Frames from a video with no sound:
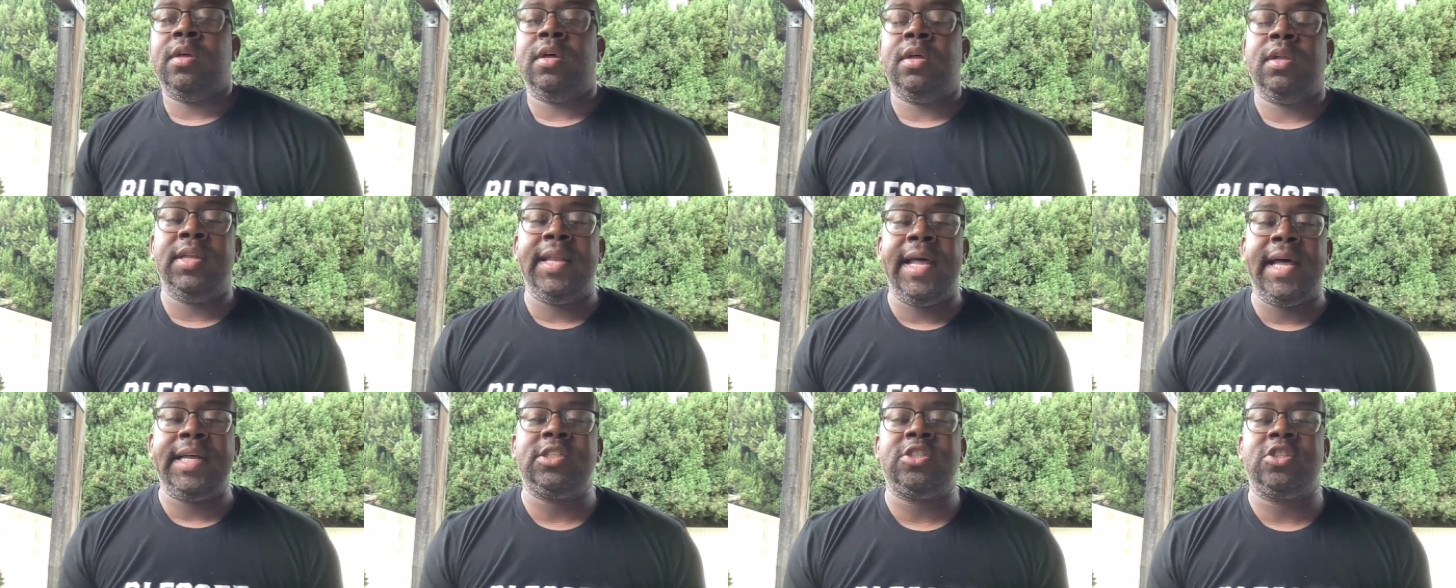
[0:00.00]

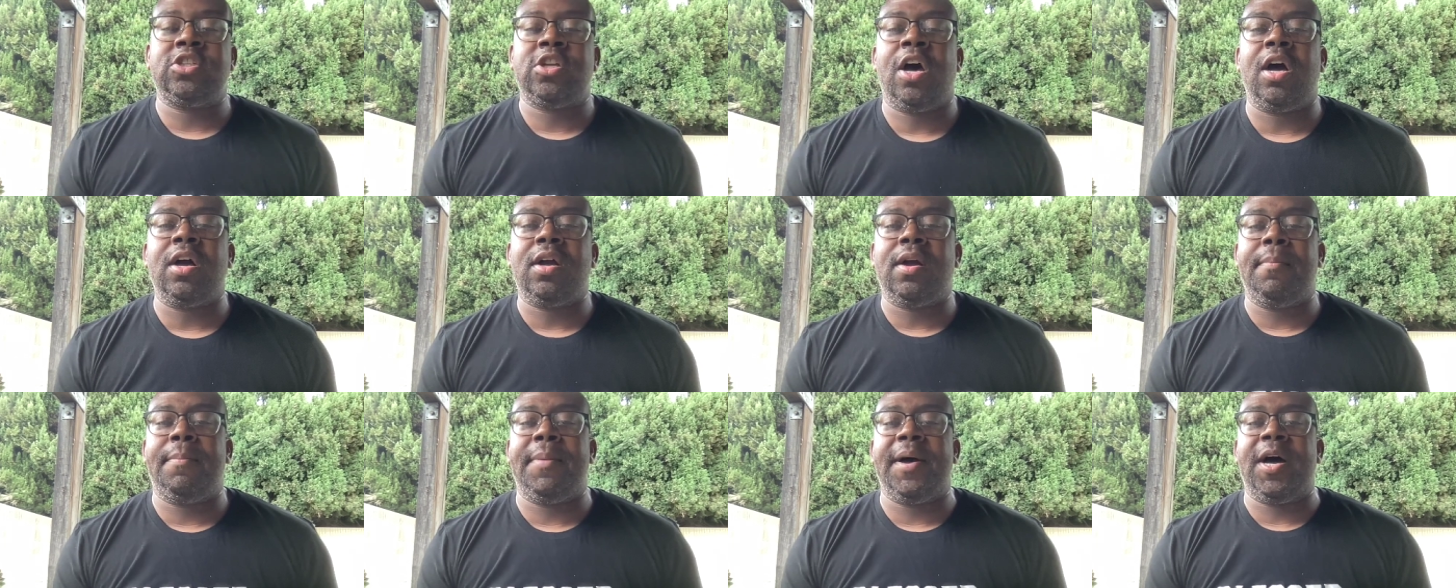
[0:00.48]
Let's
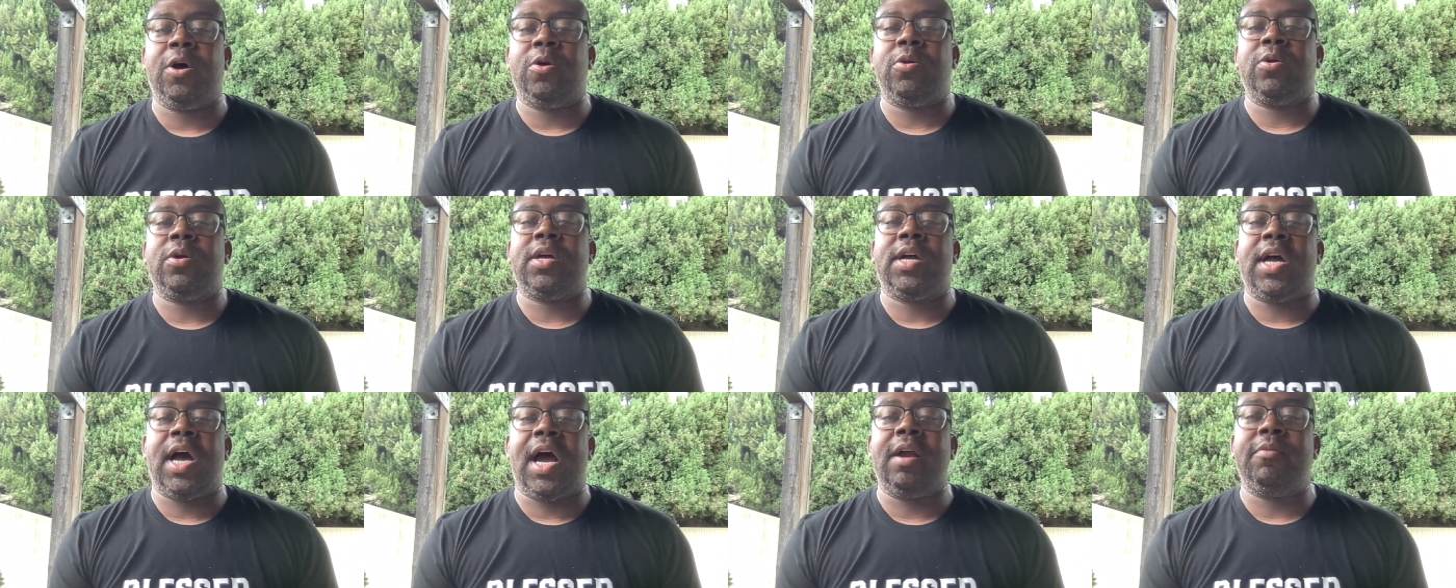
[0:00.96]
talk
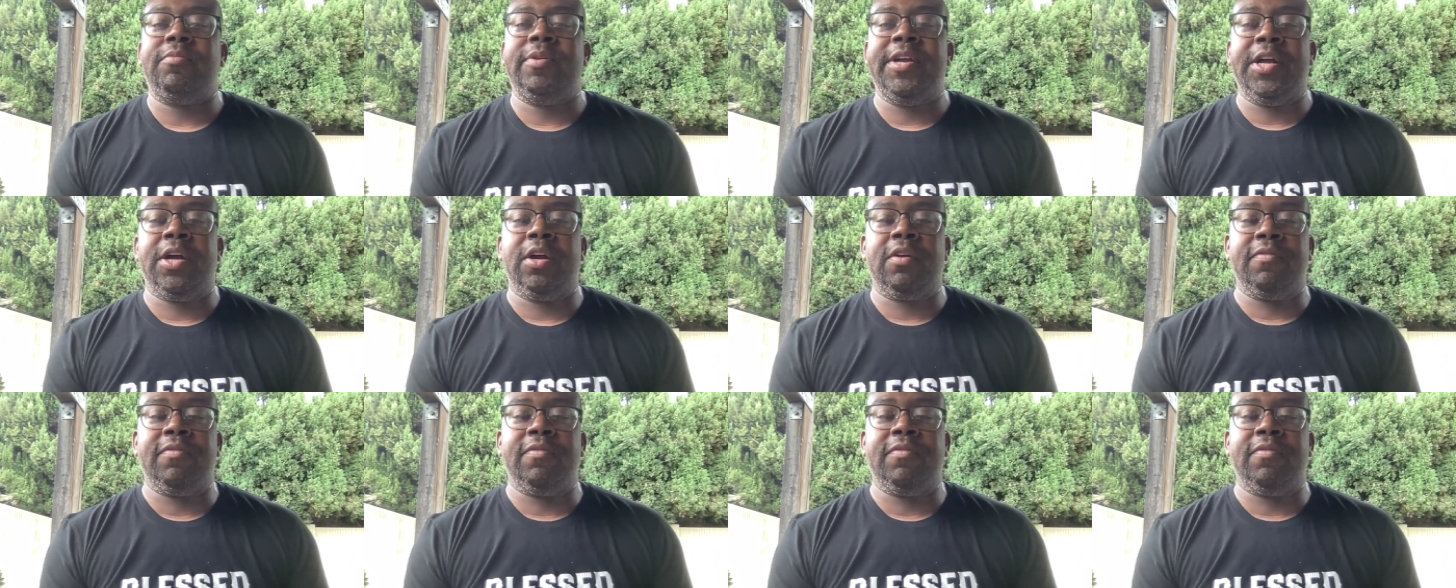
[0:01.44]
about Kyrie